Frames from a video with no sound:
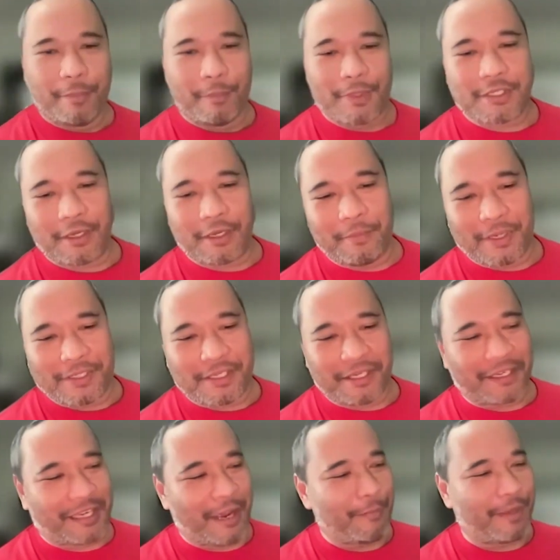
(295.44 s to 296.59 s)
my
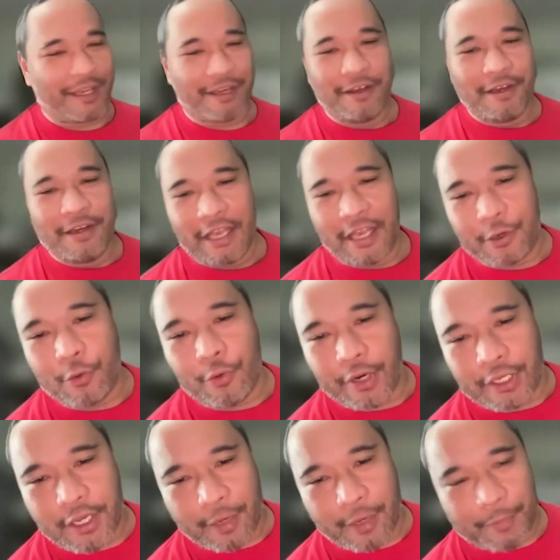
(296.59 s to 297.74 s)
son came in. Hey, no worry,
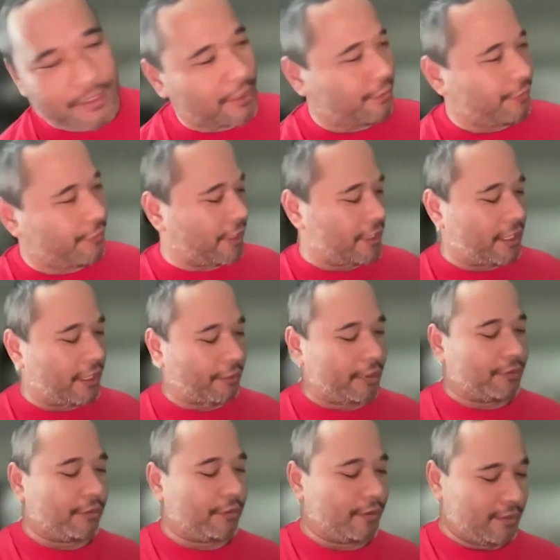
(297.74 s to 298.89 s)
Kiai, my son over here, he hungry
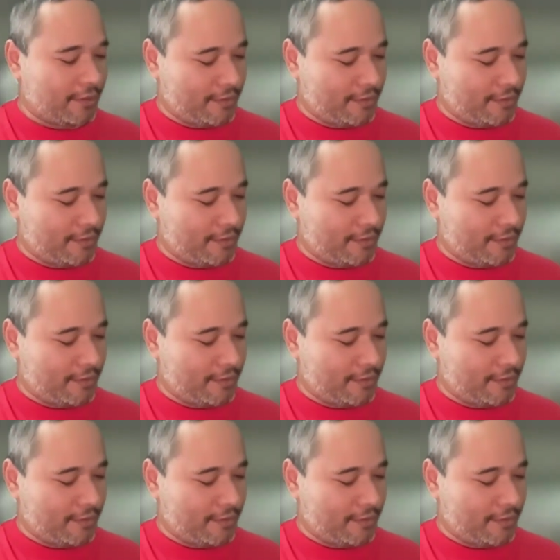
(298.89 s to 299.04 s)
too.